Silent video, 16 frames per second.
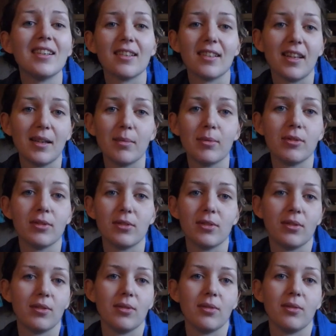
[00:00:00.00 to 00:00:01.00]
unable
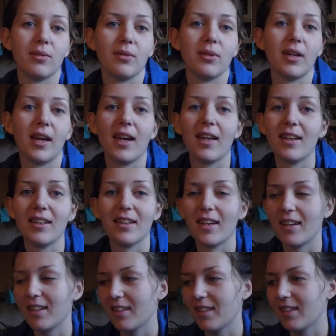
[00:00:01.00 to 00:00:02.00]
to edit
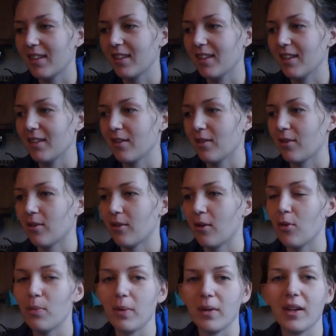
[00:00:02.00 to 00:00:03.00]
anything or
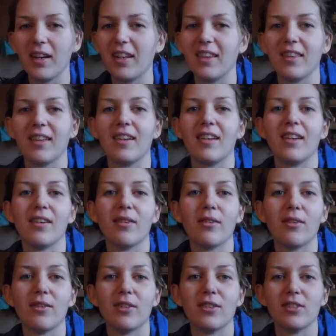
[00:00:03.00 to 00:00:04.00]
open anything
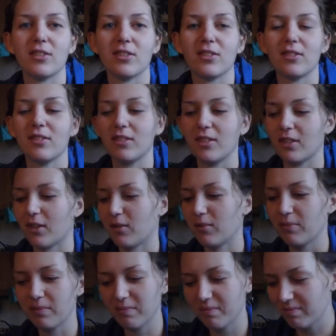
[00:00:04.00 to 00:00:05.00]
or just, you know,
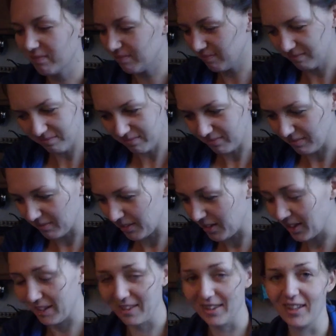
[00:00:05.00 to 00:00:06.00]

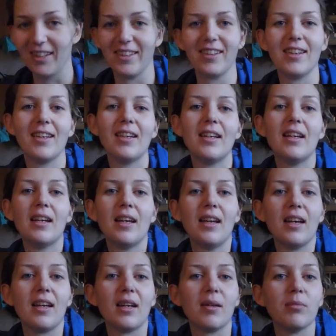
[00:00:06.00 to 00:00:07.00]
nothing.
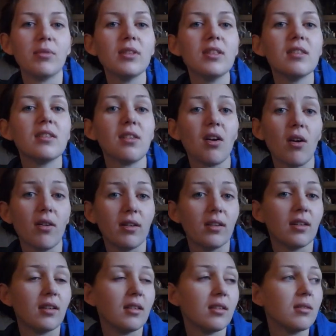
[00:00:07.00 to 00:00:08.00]
And I'm really sorry
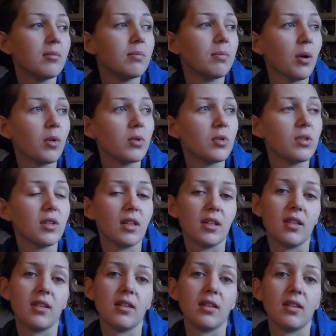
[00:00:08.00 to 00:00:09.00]
that I didn't post
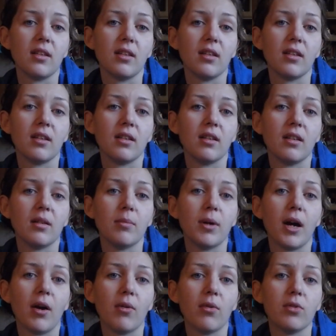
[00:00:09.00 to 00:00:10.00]
anything uh,
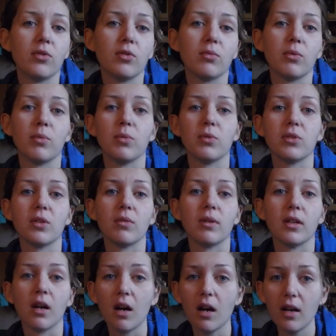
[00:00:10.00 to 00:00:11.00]
about what was
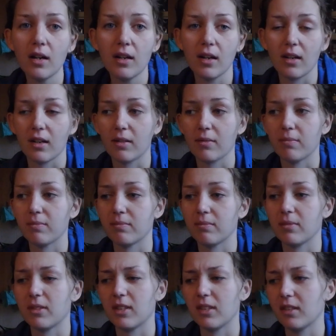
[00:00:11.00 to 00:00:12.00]
going on. Um,
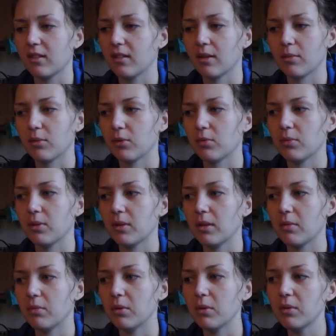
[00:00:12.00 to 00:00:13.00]
I think that was
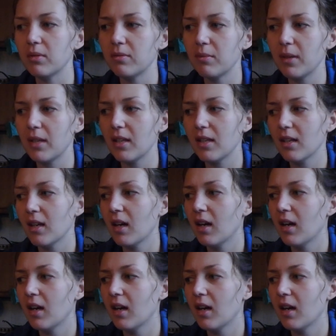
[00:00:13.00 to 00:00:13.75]
really rude of me.